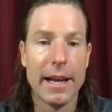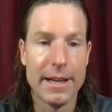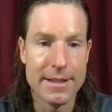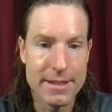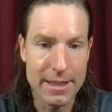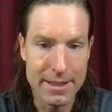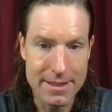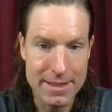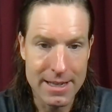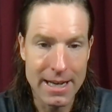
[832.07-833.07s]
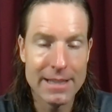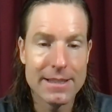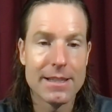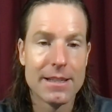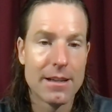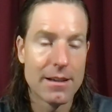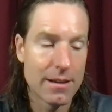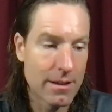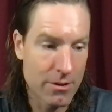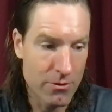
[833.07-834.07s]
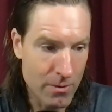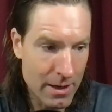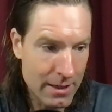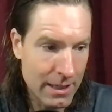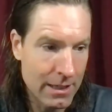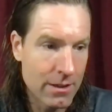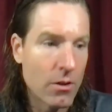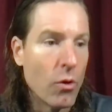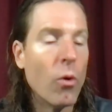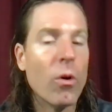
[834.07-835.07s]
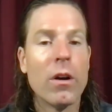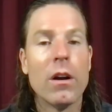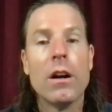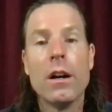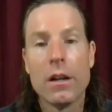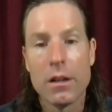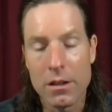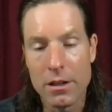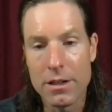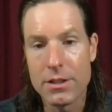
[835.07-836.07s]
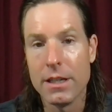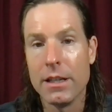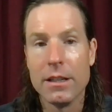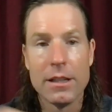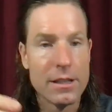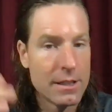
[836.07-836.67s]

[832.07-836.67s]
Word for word: as it is not threatening or causing